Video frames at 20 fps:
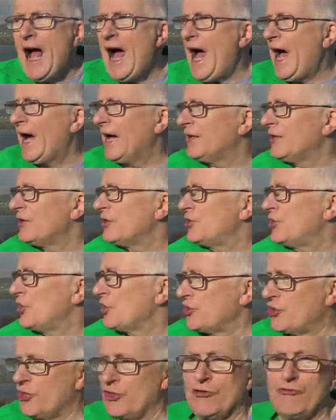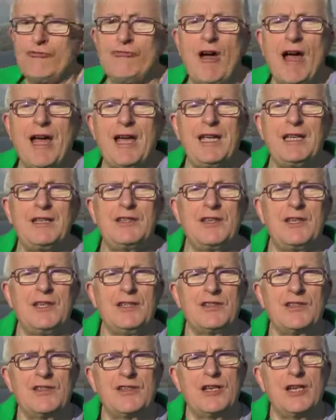And just to the right
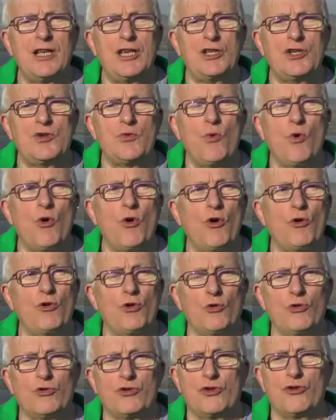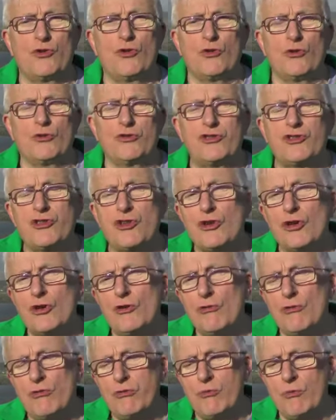is Slish Wood, also called
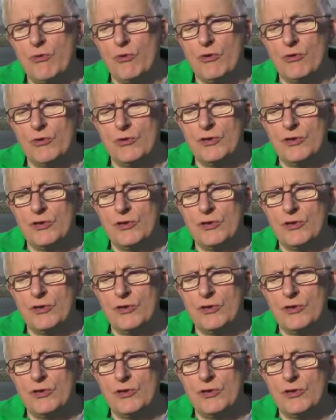Sleuth Wood.